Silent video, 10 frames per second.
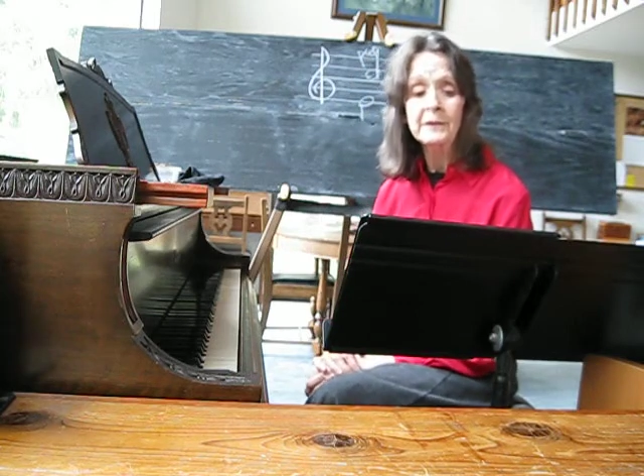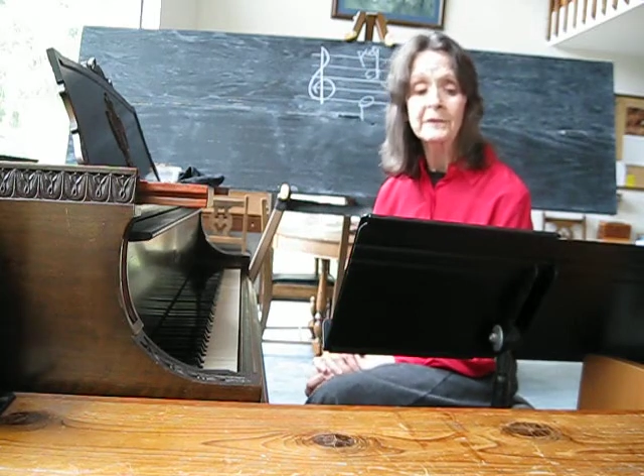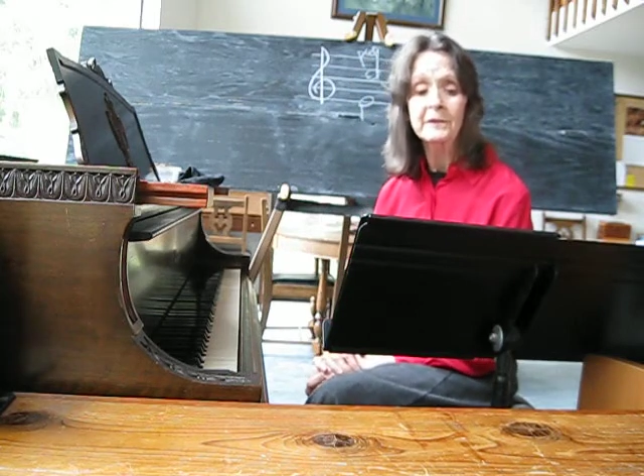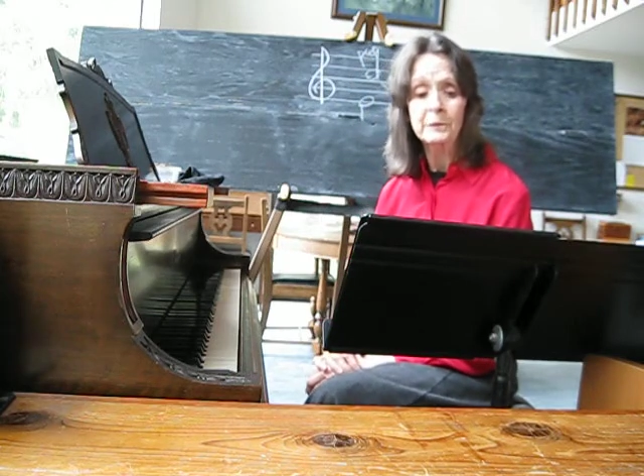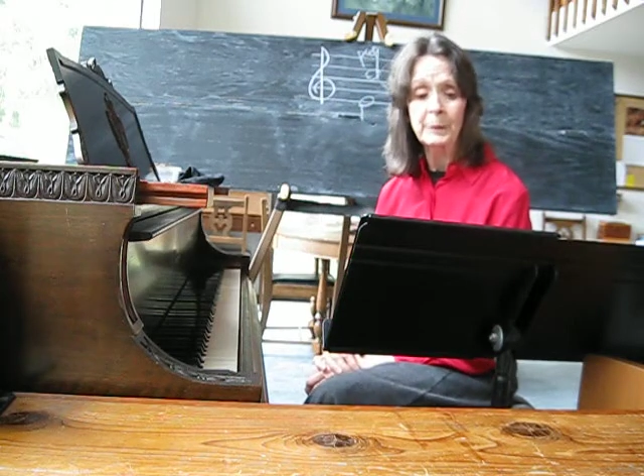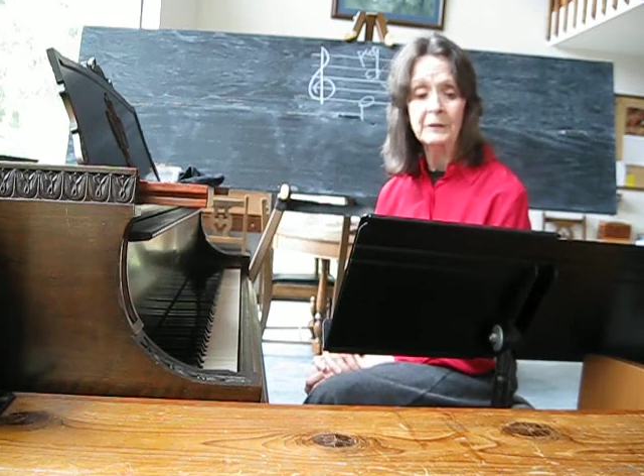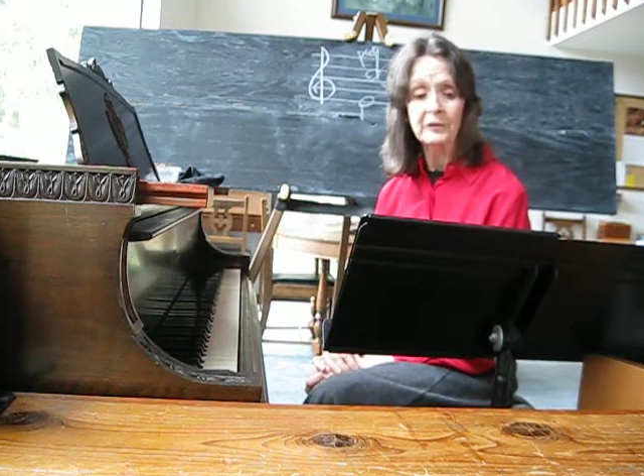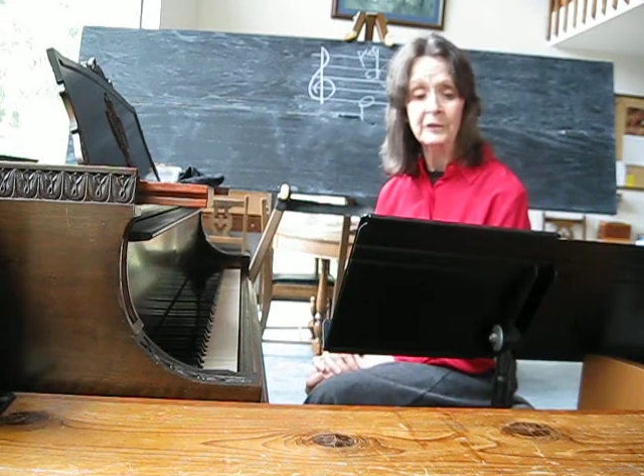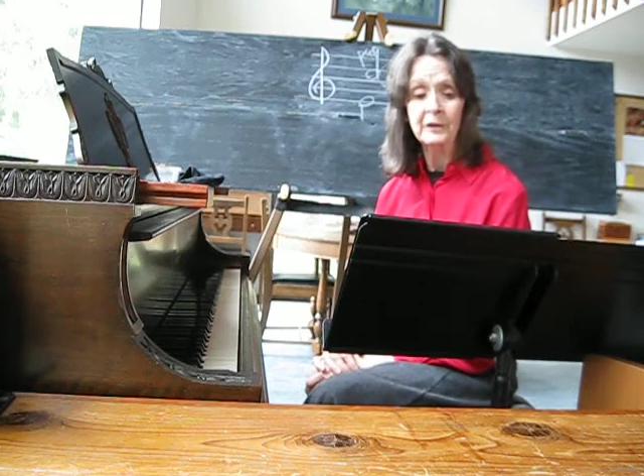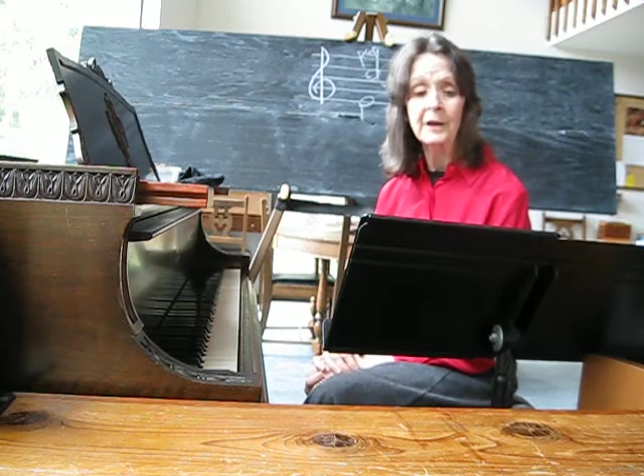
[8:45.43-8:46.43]

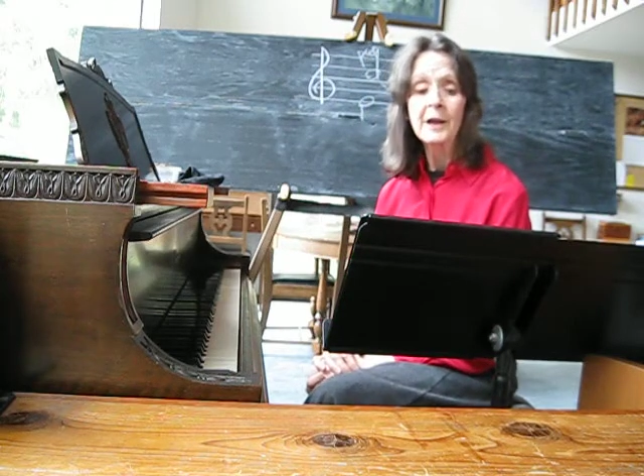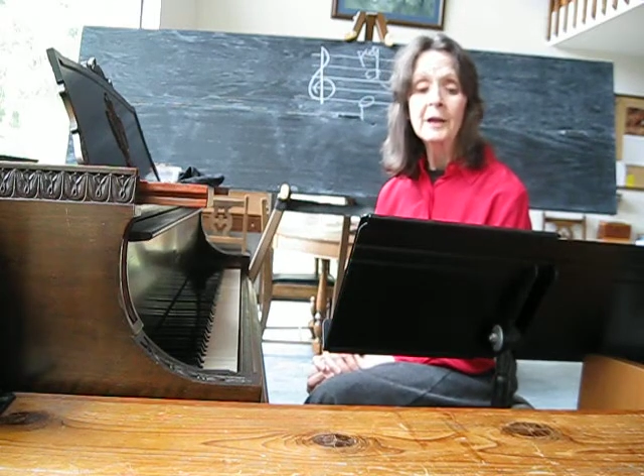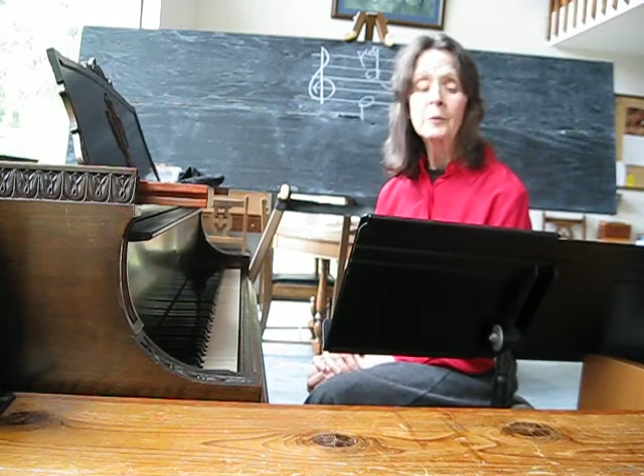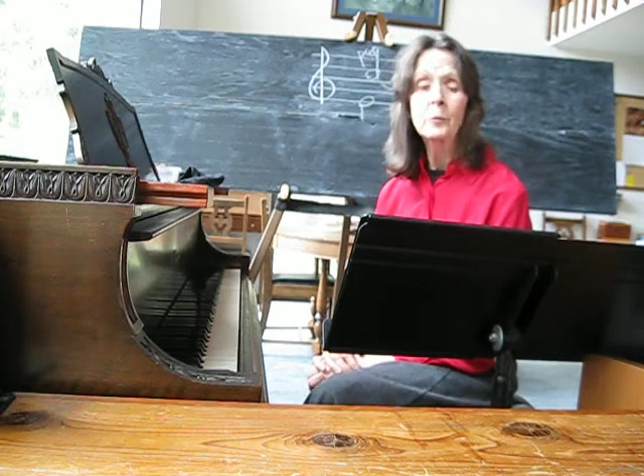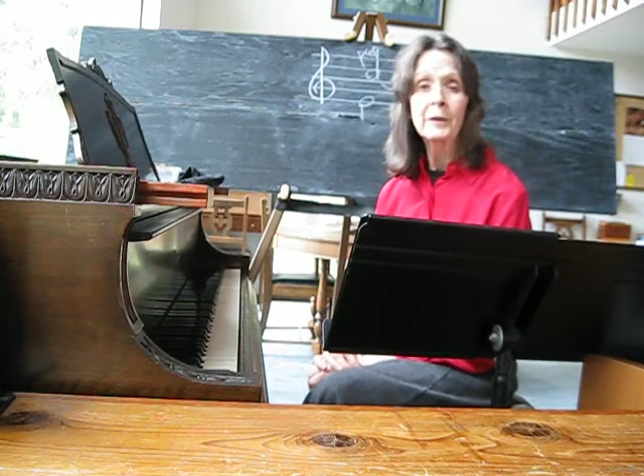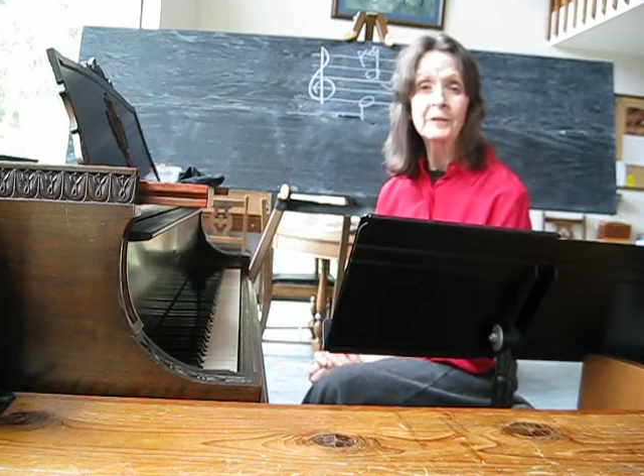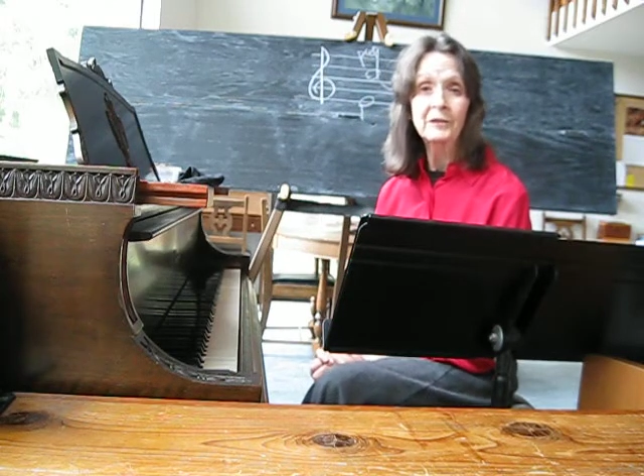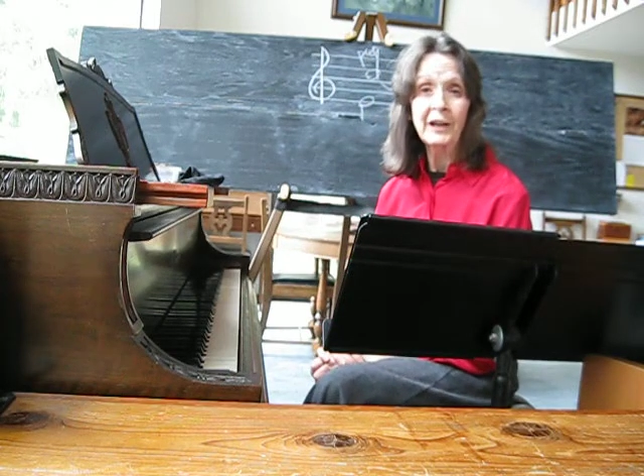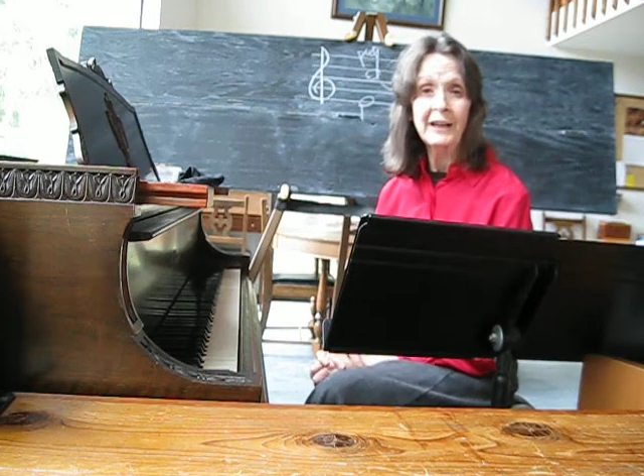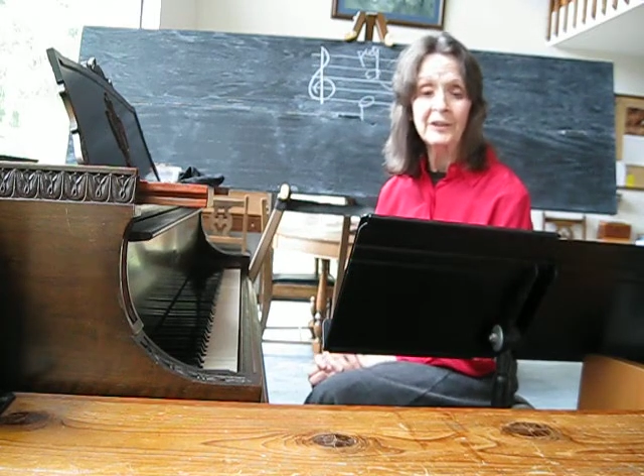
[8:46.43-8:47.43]
suspension with
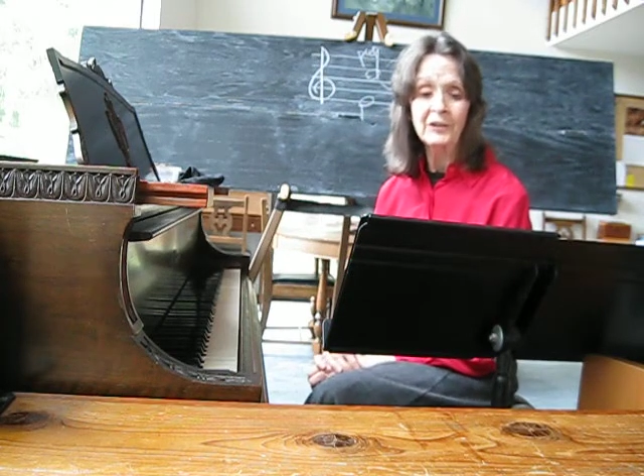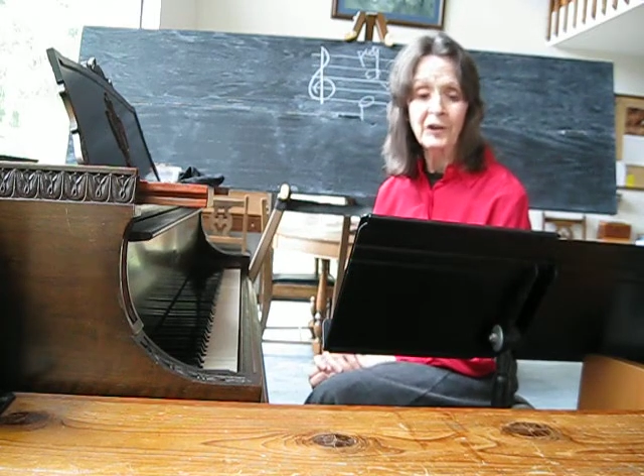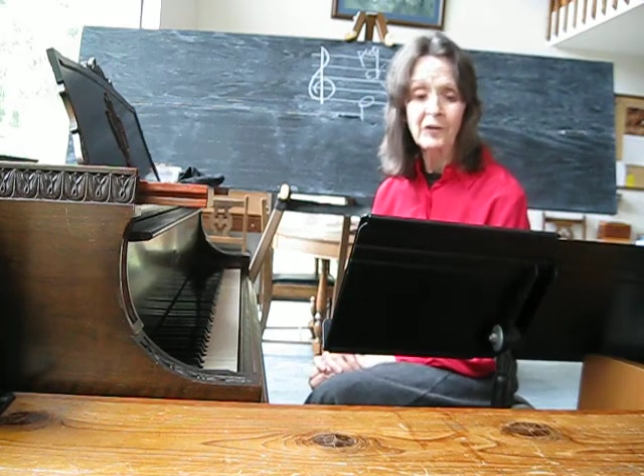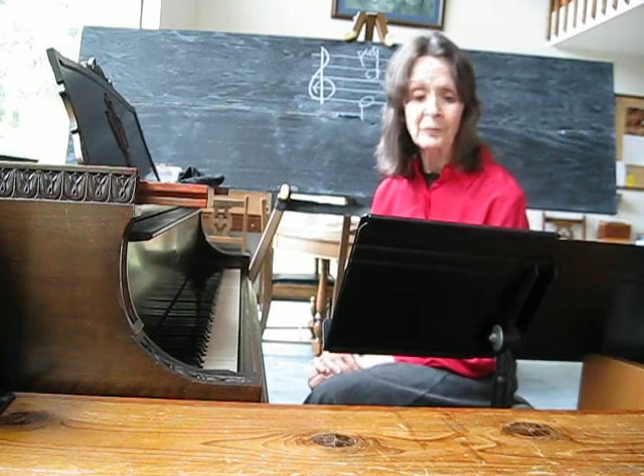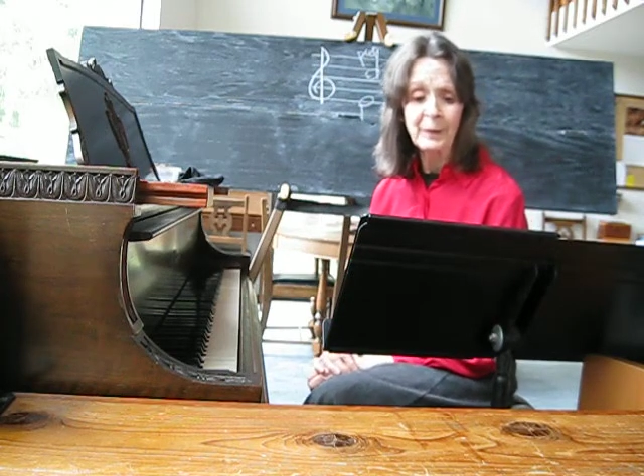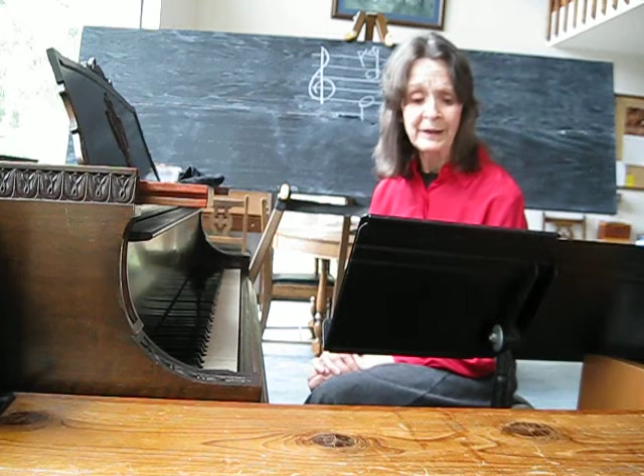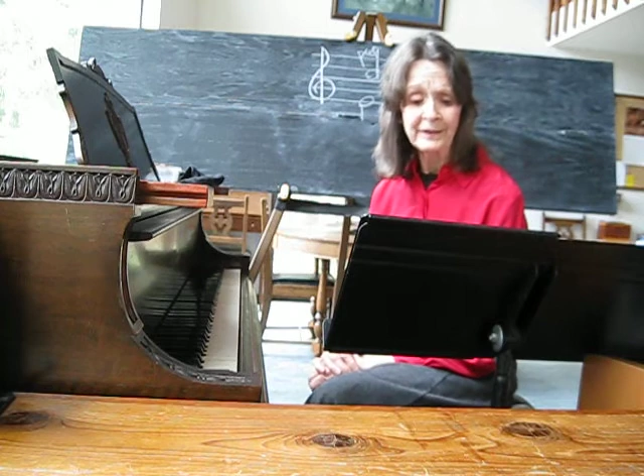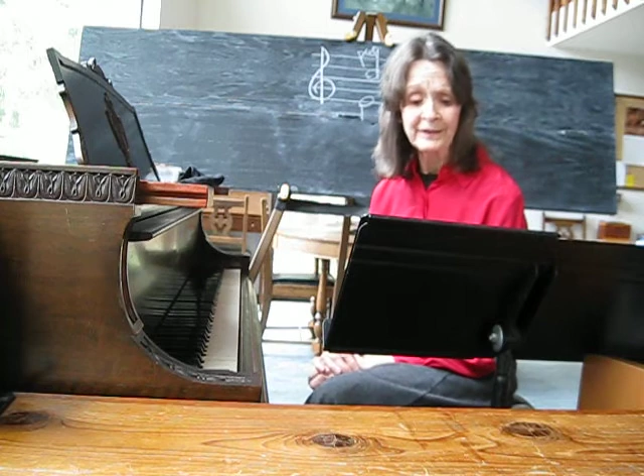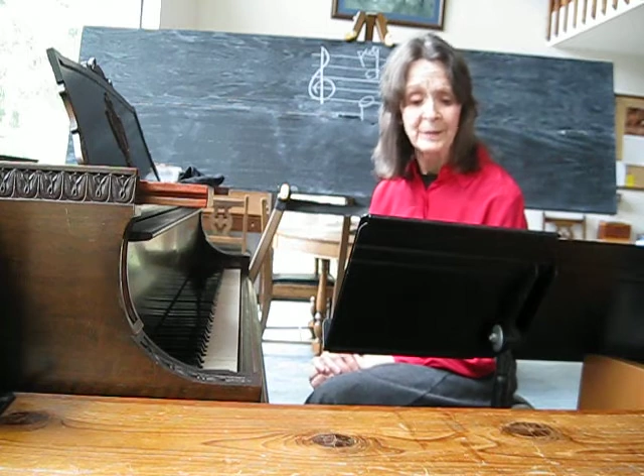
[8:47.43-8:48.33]
change of bass.